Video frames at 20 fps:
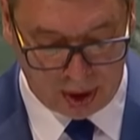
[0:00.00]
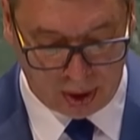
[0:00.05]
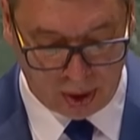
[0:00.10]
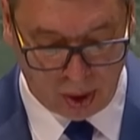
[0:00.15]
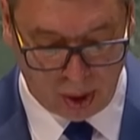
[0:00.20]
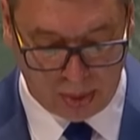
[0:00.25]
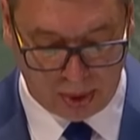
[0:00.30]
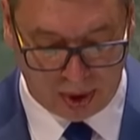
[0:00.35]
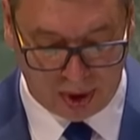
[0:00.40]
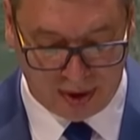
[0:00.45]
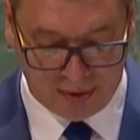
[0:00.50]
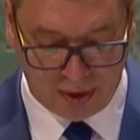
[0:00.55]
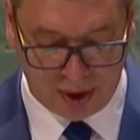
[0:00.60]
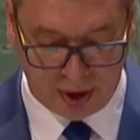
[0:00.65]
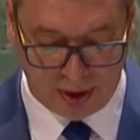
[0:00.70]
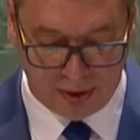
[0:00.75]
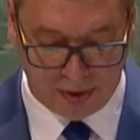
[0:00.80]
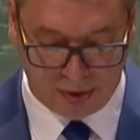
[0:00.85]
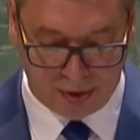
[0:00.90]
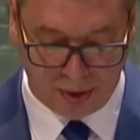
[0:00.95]
the global
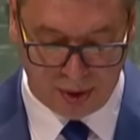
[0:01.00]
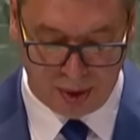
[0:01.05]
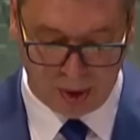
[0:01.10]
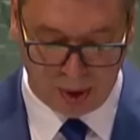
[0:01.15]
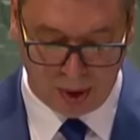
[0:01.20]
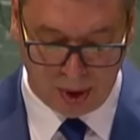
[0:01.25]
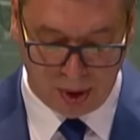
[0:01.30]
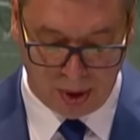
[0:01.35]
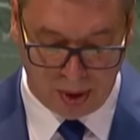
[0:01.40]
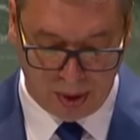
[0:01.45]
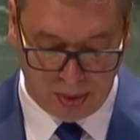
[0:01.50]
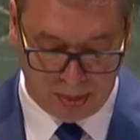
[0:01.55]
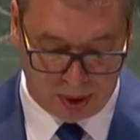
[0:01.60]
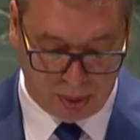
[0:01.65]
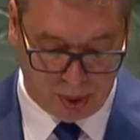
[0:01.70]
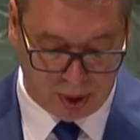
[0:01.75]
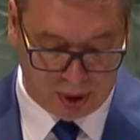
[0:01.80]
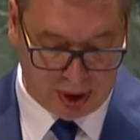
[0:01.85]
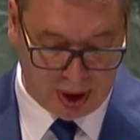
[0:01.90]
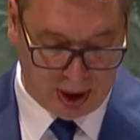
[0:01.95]
governance. But
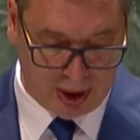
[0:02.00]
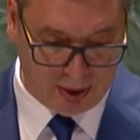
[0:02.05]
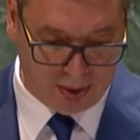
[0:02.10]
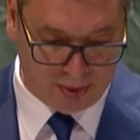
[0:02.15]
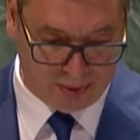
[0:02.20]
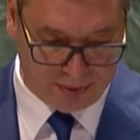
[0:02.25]
what kind